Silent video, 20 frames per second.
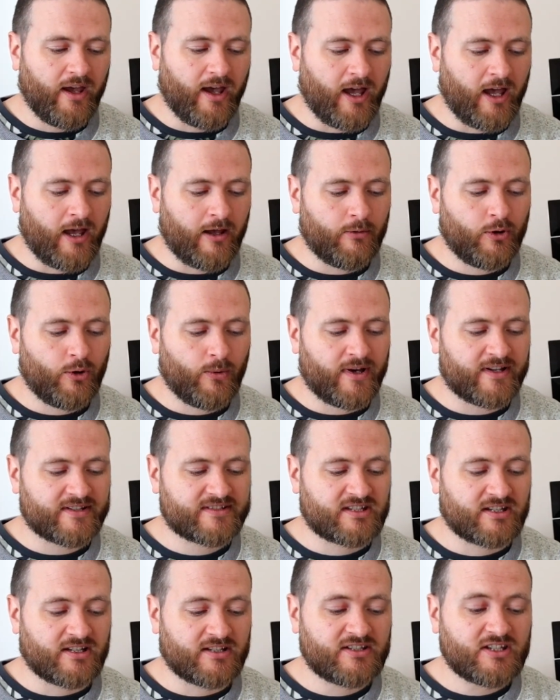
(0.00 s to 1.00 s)
who
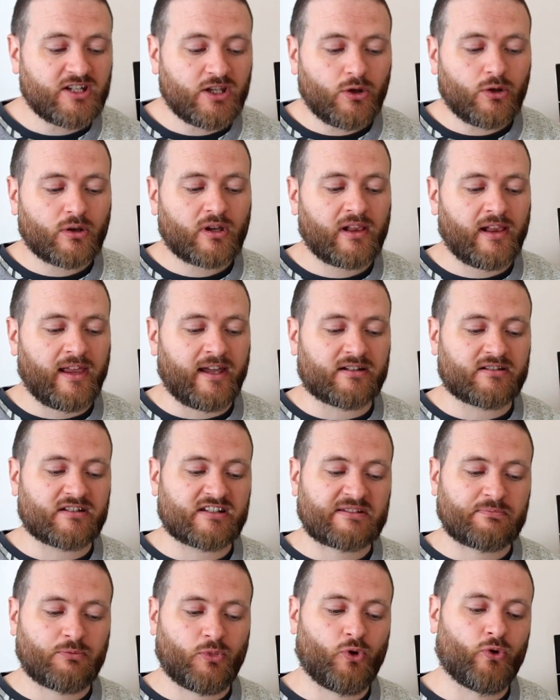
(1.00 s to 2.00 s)
asked, do you
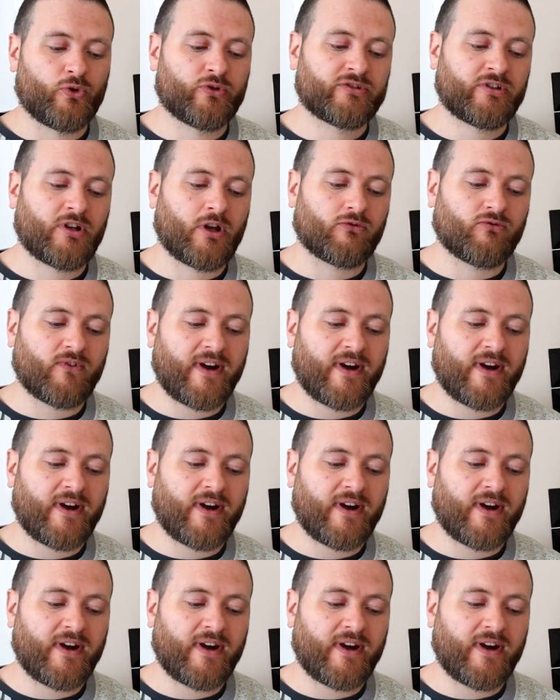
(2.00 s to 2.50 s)
collect spawn